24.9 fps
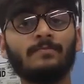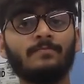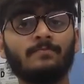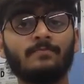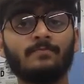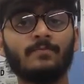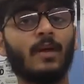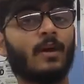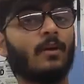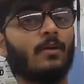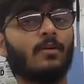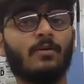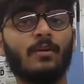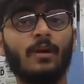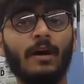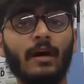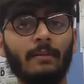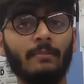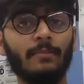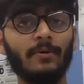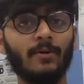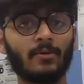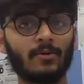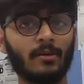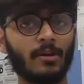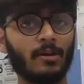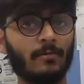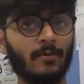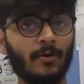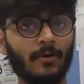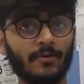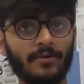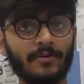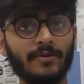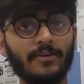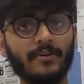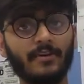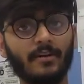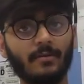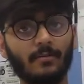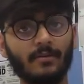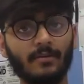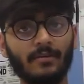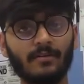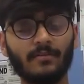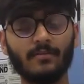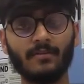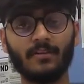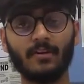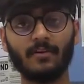Now I'll be talking about the
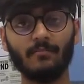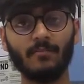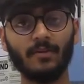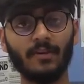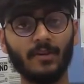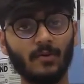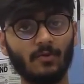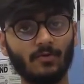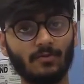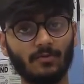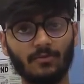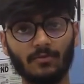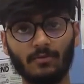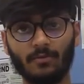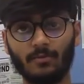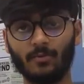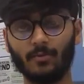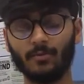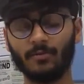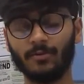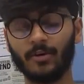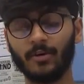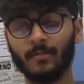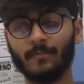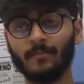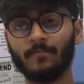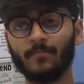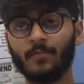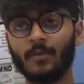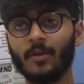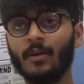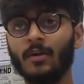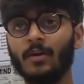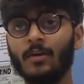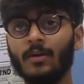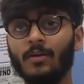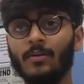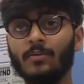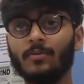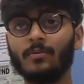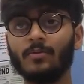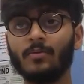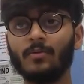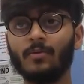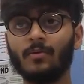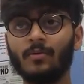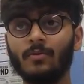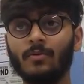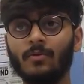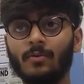database that have been used in this project.
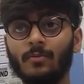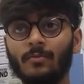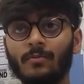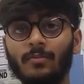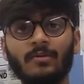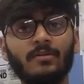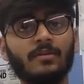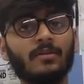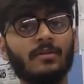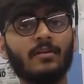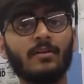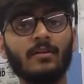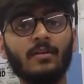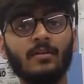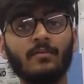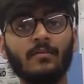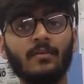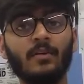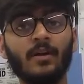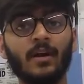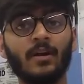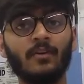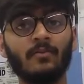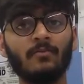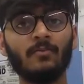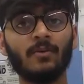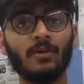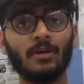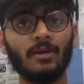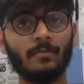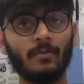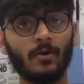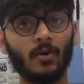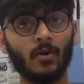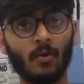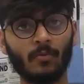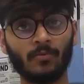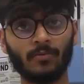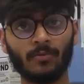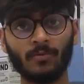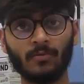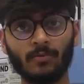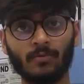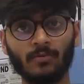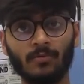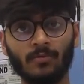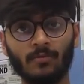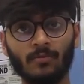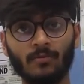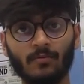So basically we have multiple
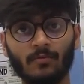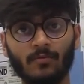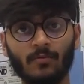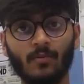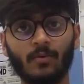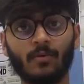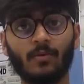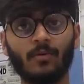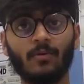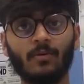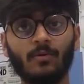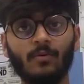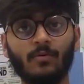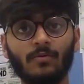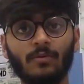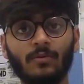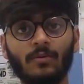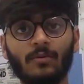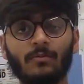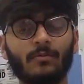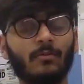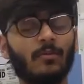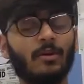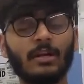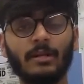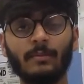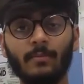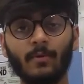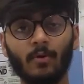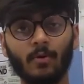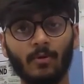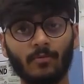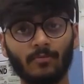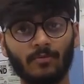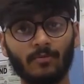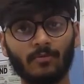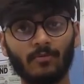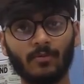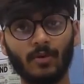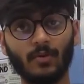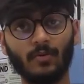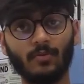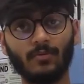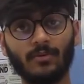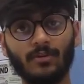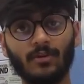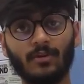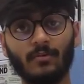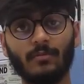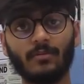options to use
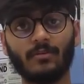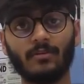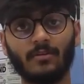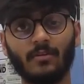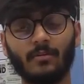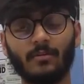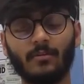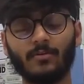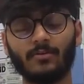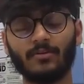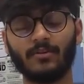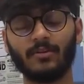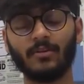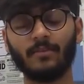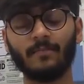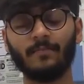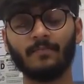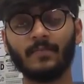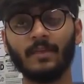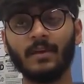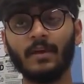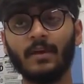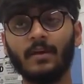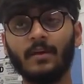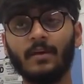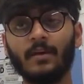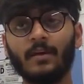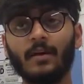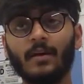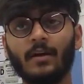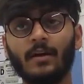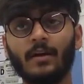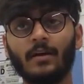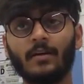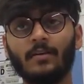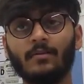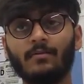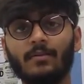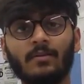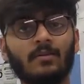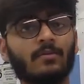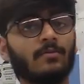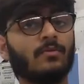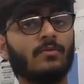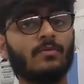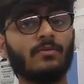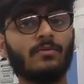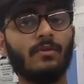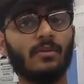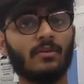database in the project, and
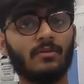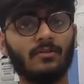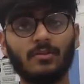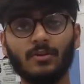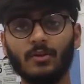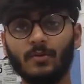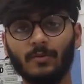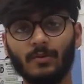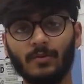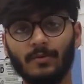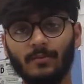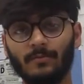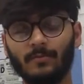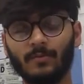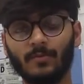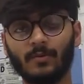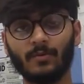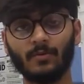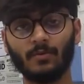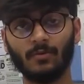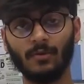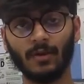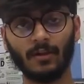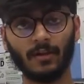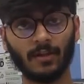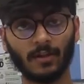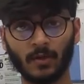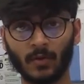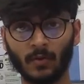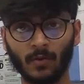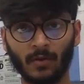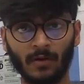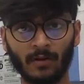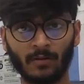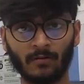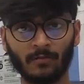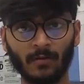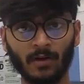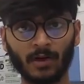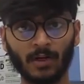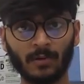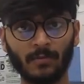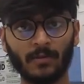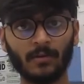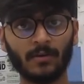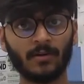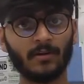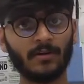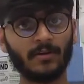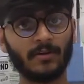one was SQL. So SQL has
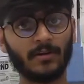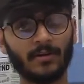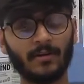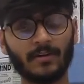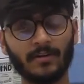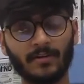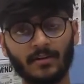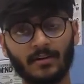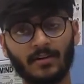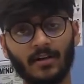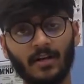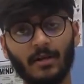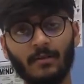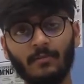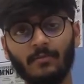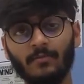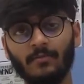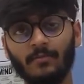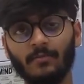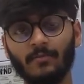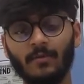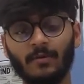multiple data types.